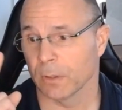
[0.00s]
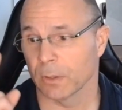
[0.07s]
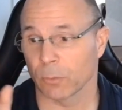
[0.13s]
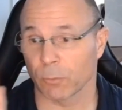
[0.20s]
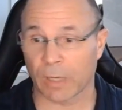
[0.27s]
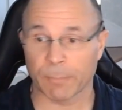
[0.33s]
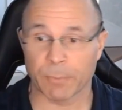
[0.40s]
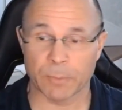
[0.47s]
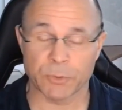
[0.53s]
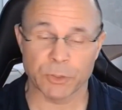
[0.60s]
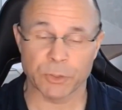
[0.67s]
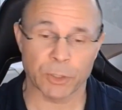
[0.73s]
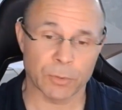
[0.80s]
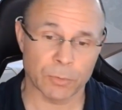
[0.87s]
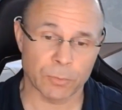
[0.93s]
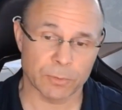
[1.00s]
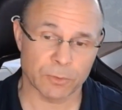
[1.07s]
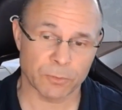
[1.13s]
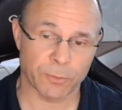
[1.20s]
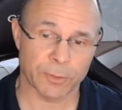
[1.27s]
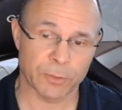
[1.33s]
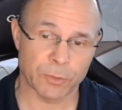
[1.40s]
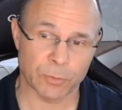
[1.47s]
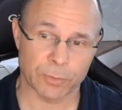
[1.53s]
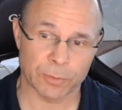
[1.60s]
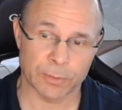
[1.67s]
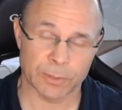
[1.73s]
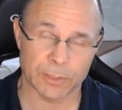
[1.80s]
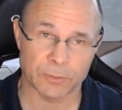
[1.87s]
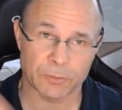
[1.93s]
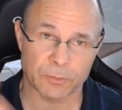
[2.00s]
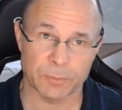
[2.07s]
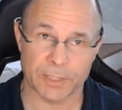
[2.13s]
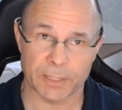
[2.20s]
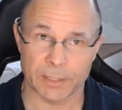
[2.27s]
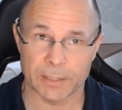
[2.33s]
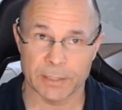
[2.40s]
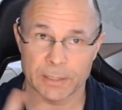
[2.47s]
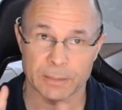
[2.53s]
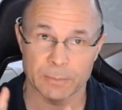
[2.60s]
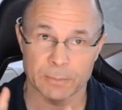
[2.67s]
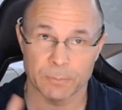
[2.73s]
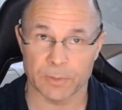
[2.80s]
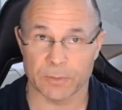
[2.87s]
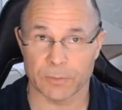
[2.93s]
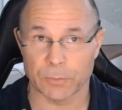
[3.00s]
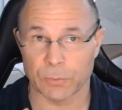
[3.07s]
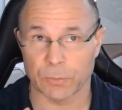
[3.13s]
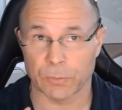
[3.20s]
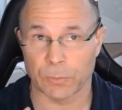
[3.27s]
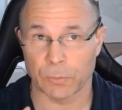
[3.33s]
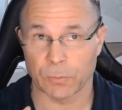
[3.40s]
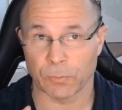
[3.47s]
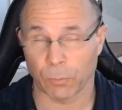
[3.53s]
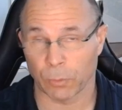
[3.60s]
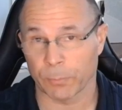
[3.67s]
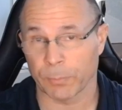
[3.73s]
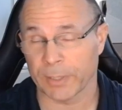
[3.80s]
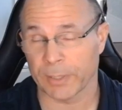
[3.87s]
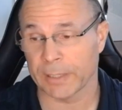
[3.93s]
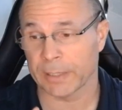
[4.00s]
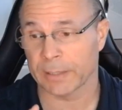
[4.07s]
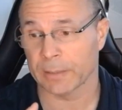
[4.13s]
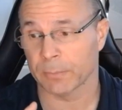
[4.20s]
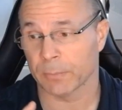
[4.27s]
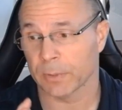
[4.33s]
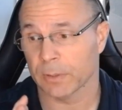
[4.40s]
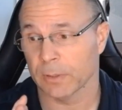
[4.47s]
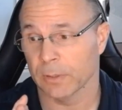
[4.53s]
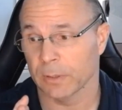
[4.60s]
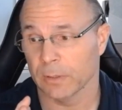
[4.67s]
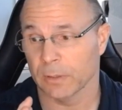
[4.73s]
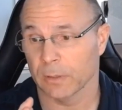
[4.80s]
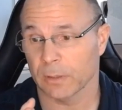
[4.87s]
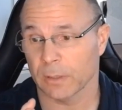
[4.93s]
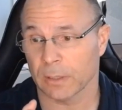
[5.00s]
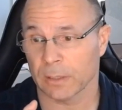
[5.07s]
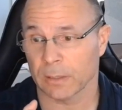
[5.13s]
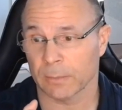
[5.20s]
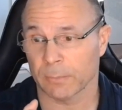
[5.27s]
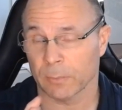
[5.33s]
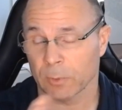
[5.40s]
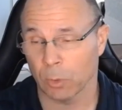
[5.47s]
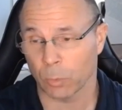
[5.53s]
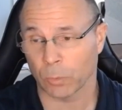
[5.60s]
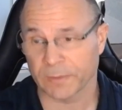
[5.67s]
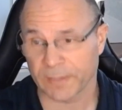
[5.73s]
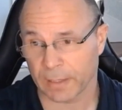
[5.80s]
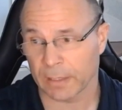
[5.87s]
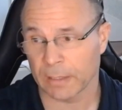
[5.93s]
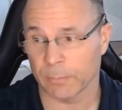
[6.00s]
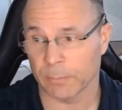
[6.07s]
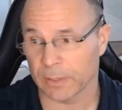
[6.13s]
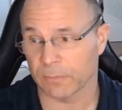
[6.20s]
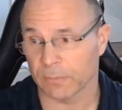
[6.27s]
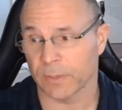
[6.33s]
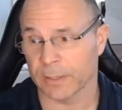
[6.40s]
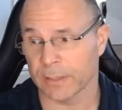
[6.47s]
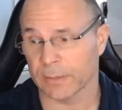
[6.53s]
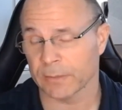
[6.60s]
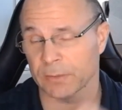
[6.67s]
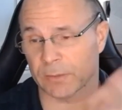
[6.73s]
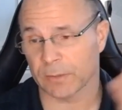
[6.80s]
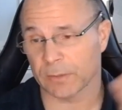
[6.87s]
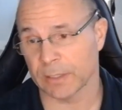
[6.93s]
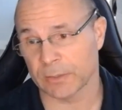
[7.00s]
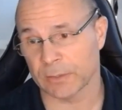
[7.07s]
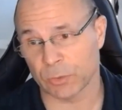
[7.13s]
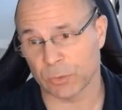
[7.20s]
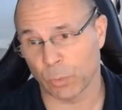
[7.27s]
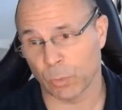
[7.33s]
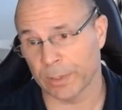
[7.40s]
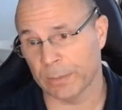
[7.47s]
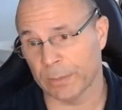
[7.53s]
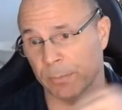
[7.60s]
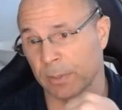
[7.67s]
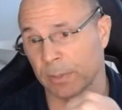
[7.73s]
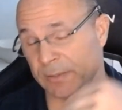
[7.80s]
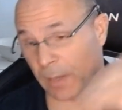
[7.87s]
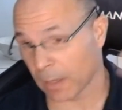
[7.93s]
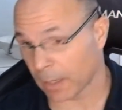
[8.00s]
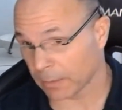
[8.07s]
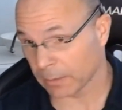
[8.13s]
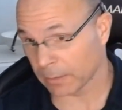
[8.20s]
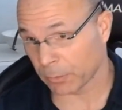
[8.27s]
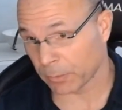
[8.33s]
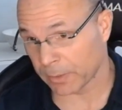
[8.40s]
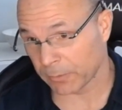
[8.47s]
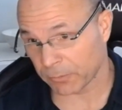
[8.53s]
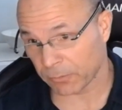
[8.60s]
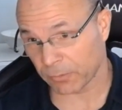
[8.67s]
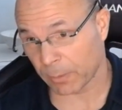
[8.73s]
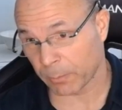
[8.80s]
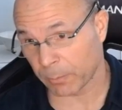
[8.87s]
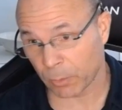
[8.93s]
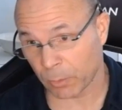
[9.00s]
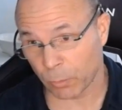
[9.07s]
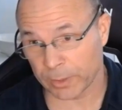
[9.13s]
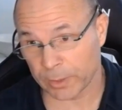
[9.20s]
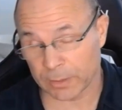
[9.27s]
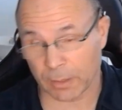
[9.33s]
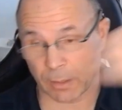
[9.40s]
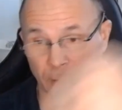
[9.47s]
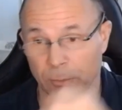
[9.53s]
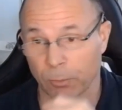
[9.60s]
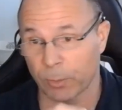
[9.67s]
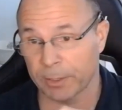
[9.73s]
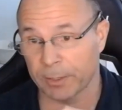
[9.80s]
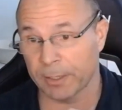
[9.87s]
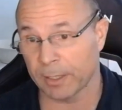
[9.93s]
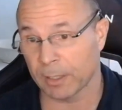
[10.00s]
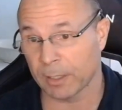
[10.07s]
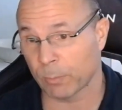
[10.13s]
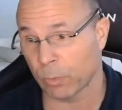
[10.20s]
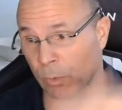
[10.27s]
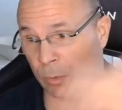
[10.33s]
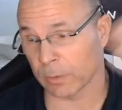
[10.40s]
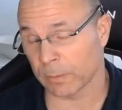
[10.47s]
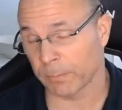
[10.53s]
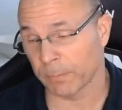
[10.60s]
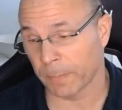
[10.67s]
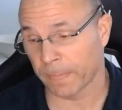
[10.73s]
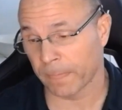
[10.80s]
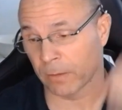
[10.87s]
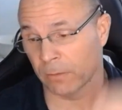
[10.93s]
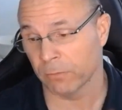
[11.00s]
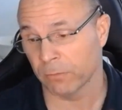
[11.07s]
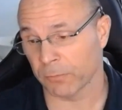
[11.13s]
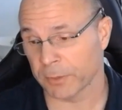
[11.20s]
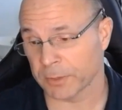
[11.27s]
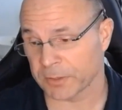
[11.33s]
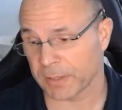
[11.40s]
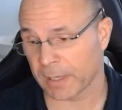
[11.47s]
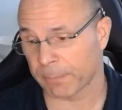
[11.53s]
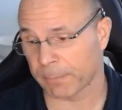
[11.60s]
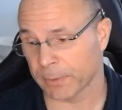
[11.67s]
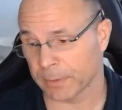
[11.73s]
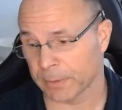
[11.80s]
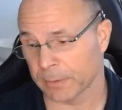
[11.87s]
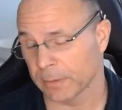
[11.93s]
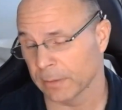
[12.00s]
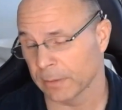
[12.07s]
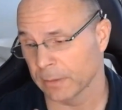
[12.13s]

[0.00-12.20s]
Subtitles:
Wrap-up show, it's free to join. It's from 10 a.m. to 4 p.m. Local time in Vegas. It's 20 minutes, literally from the Wynn on the way to the airport. Feel free to stop in.